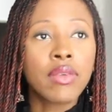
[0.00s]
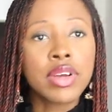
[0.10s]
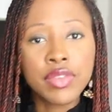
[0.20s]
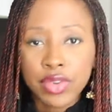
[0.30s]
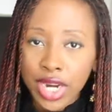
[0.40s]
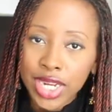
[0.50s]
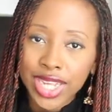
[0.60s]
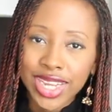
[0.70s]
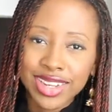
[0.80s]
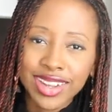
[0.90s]
we've tried
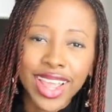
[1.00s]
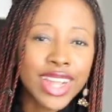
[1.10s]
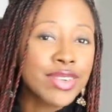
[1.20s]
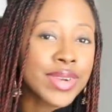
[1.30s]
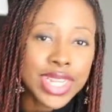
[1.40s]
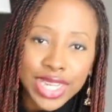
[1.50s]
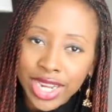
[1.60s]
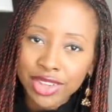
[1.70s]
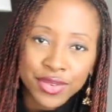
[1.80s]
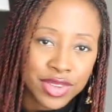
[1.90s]
it, it's really
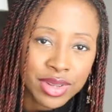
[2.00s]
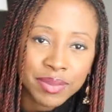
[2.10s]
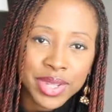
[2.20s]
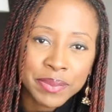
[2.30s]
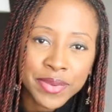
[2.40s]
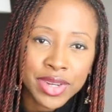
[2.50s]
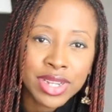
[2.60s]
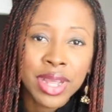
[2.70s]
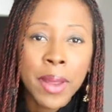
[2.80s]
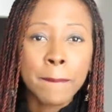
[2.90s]
nice for some people,